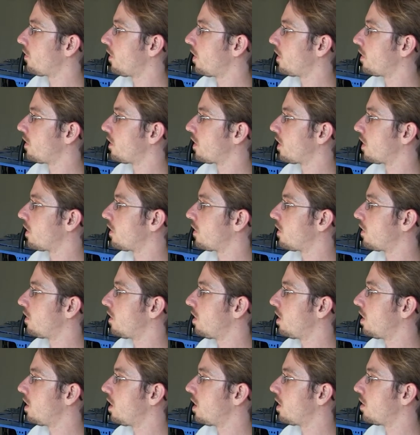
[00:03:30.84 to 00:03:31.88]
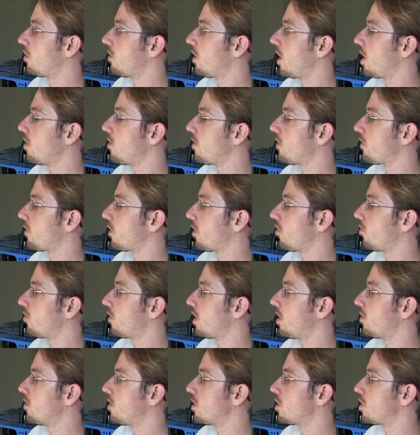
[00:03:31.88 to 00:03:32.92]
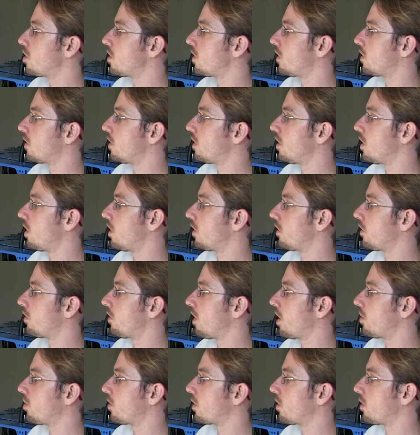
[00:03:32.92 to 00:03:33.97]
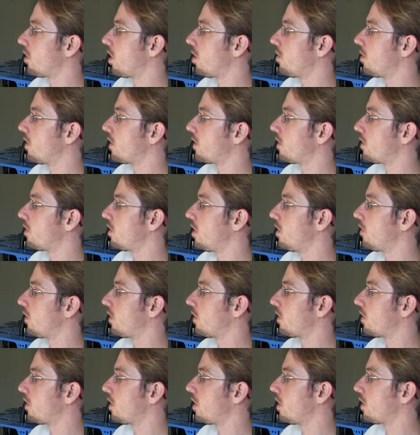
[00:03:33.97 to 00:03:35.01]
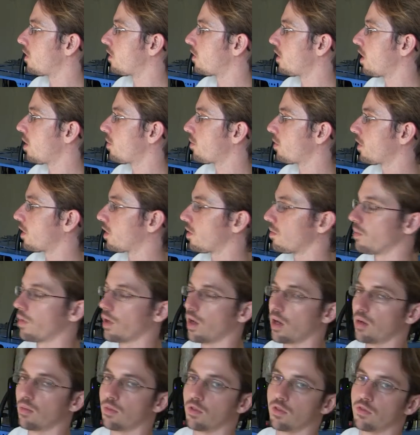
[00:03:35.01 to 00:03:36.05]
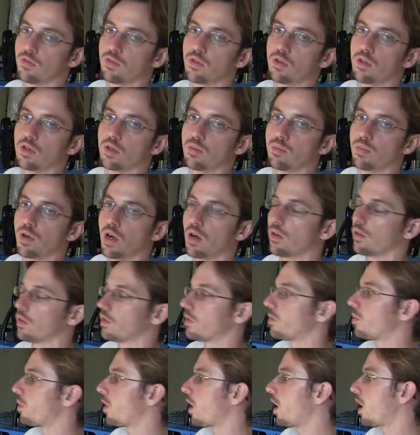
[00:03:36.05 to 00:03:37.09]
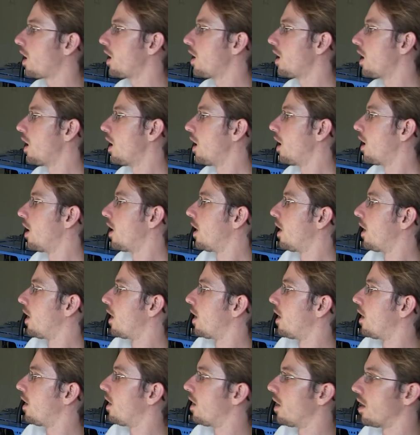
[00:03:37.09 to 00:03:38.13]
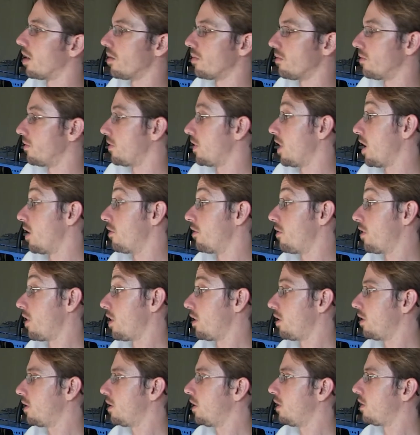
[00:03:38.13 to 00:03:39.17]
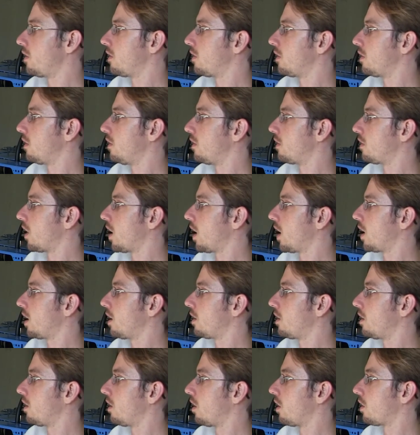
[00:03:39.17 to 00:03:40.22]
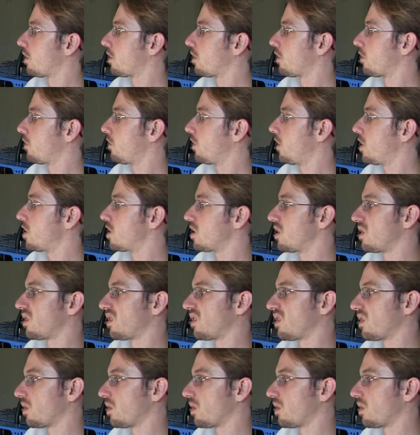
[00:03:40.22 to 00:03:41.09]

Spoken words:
As you can see here, maybe from the image, you see all the rubber grommets. You even see a separate compartment for the power supply. Very decent design, lots of features.